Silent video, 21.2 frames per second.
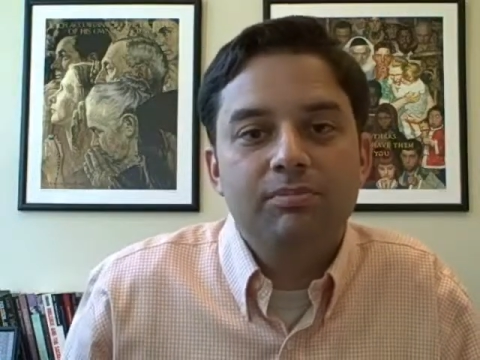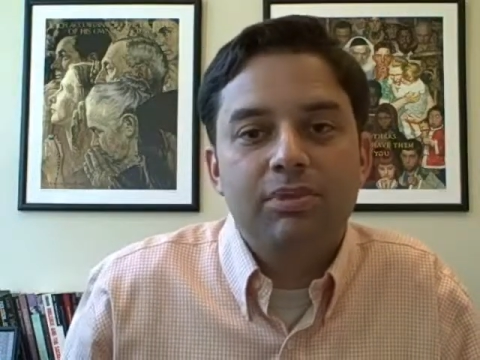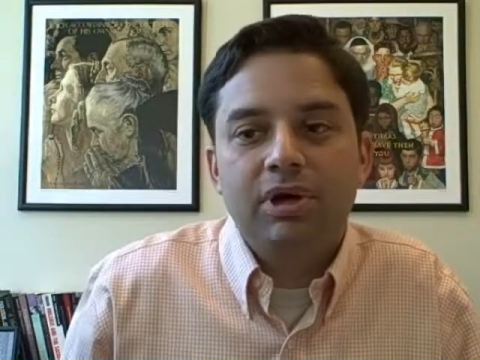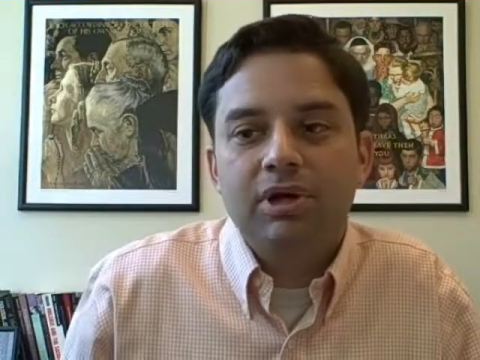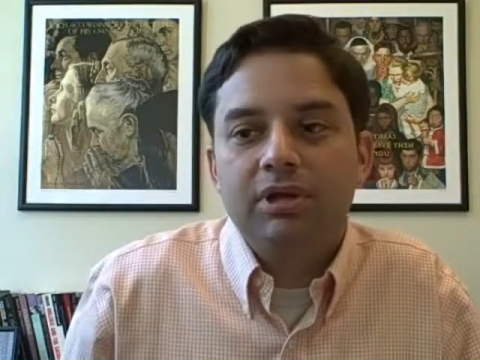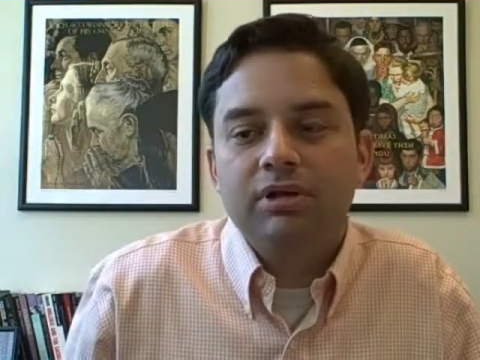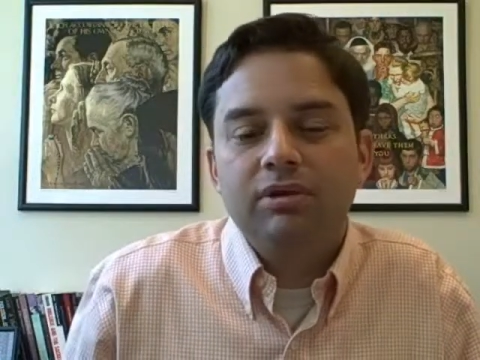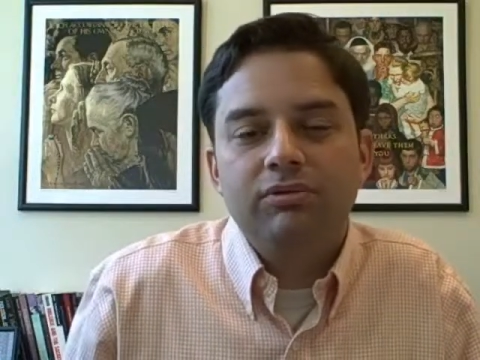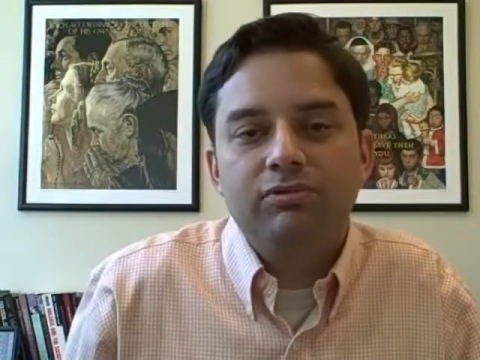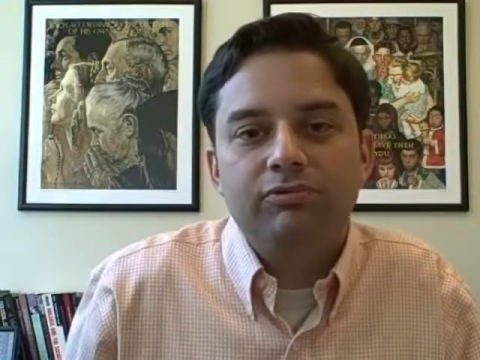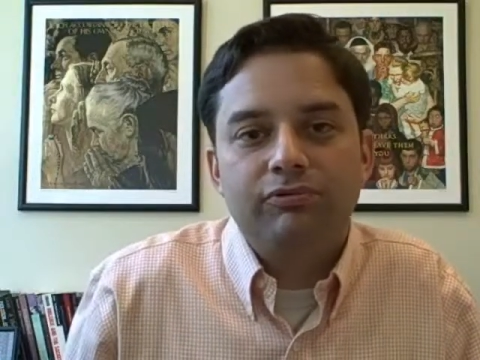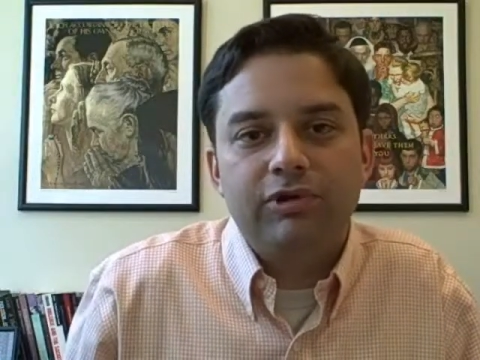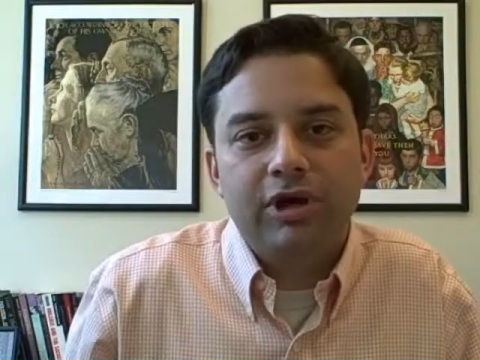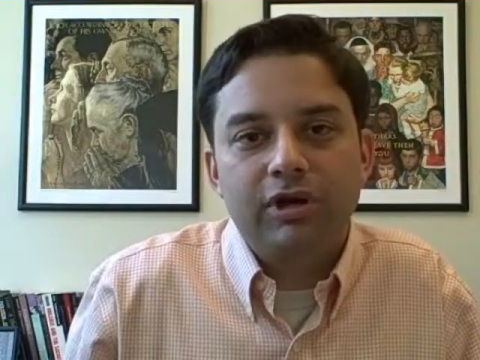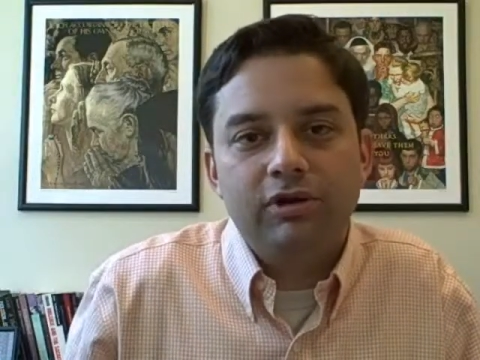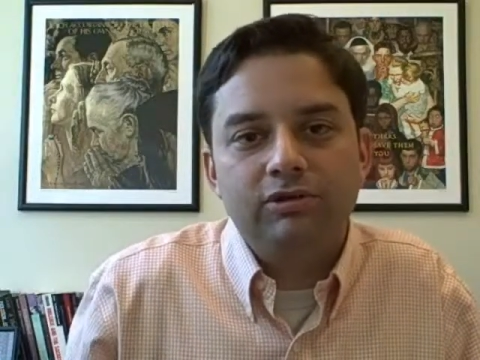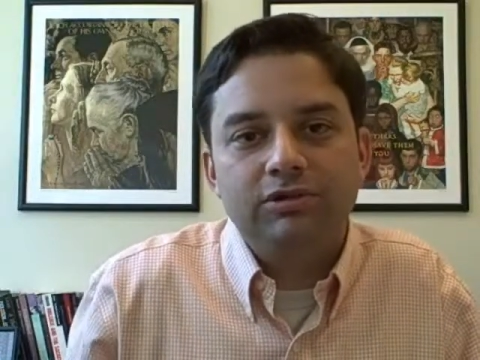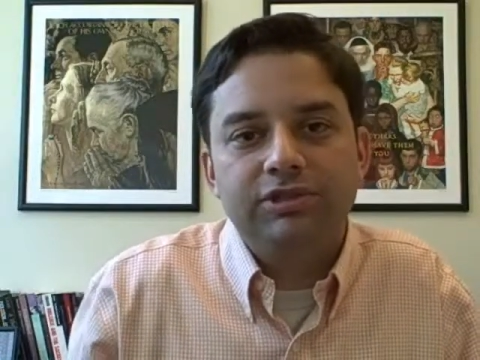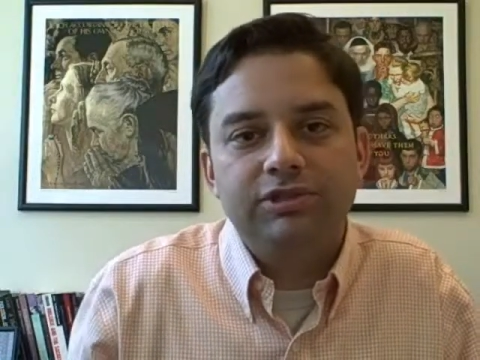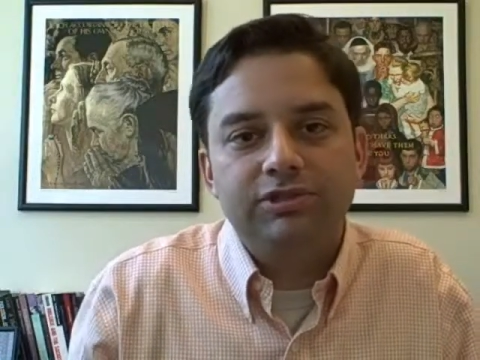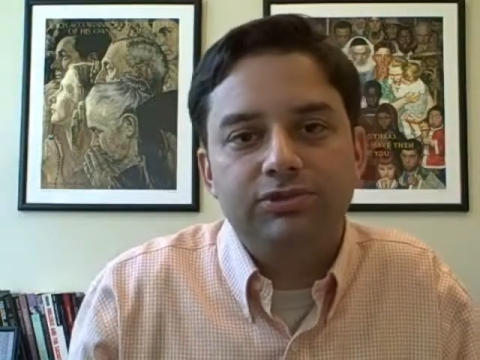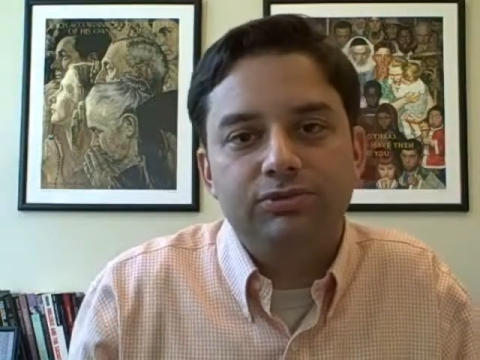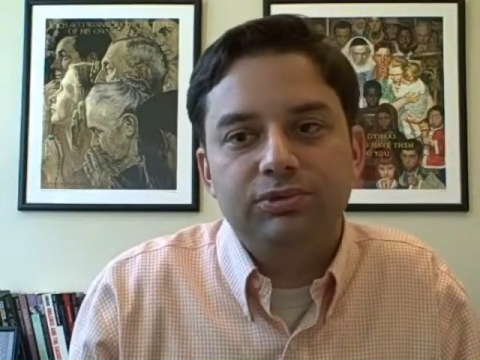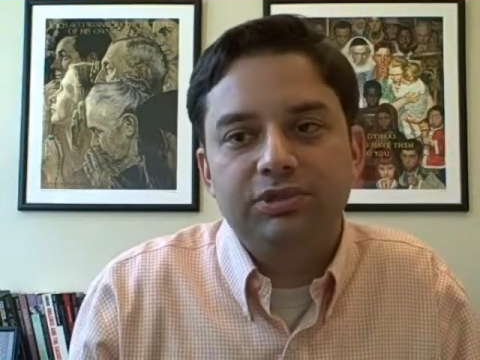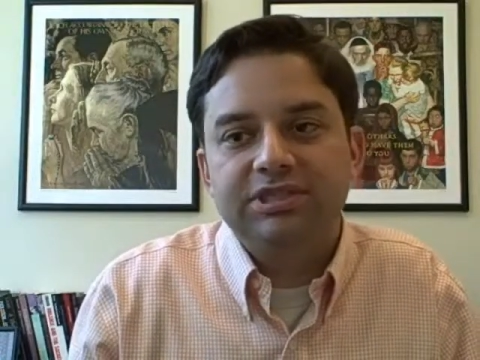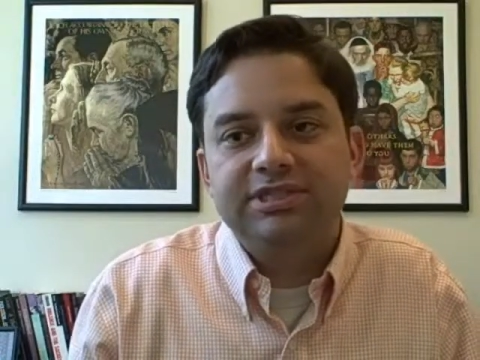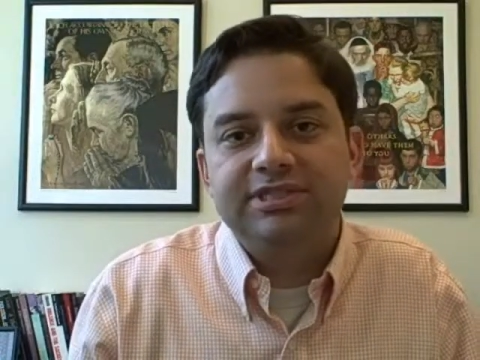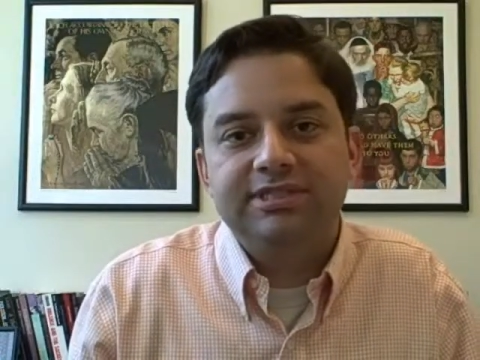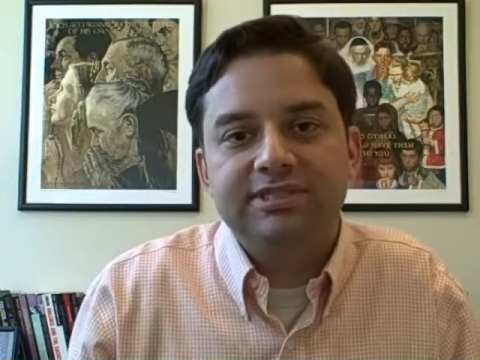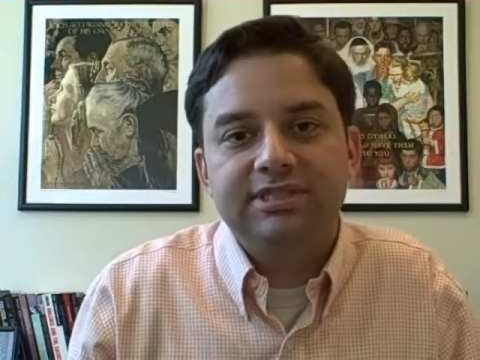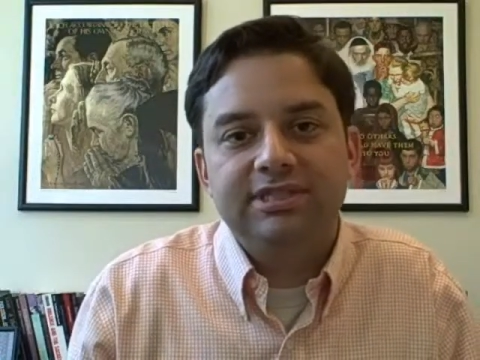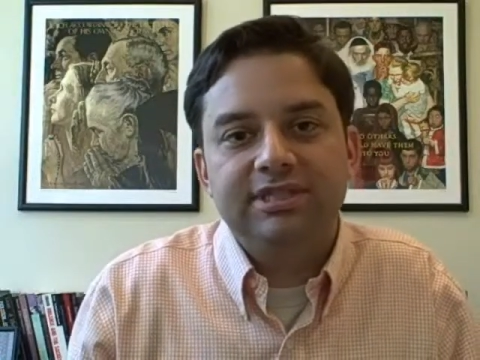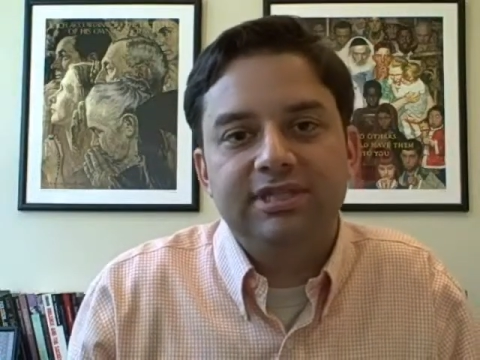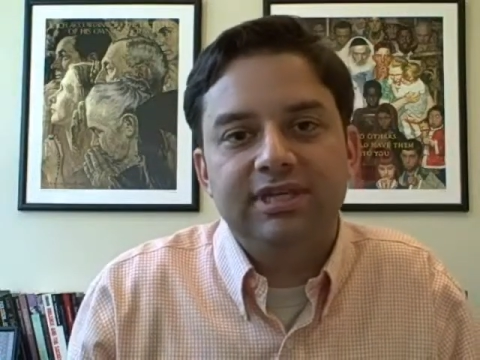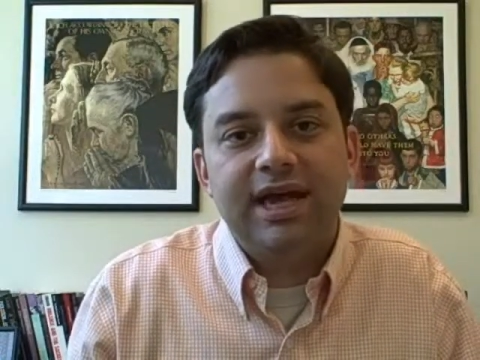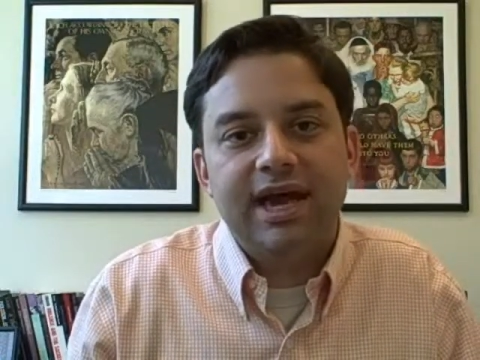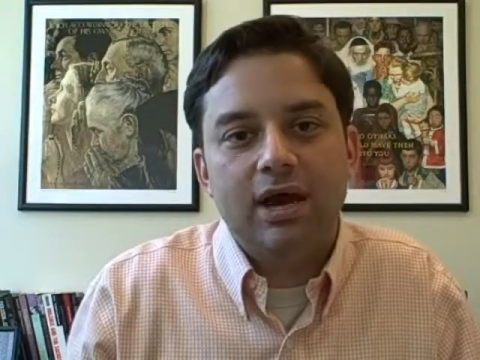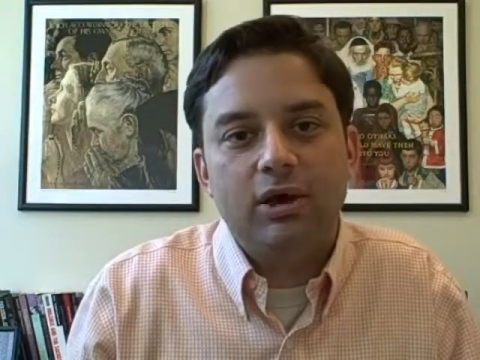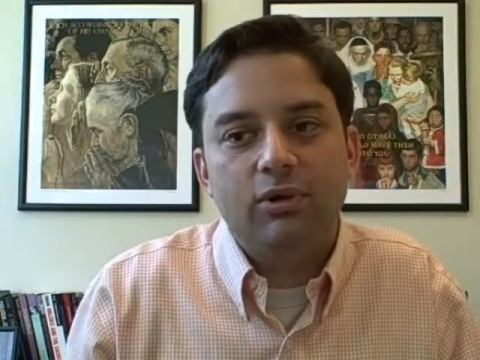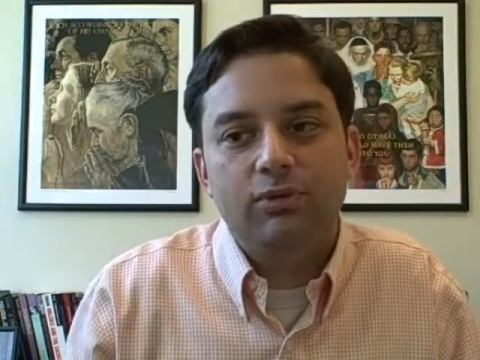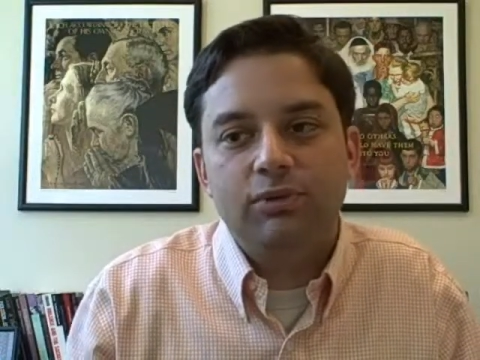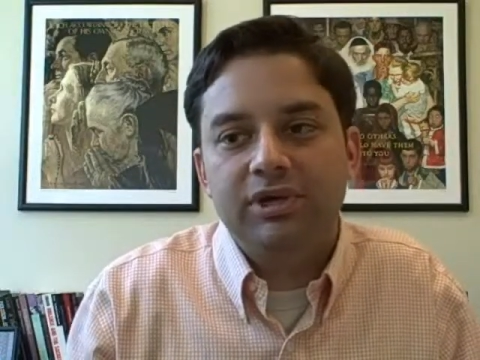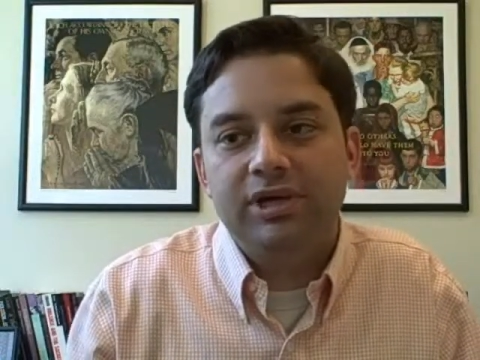but rarely do we see how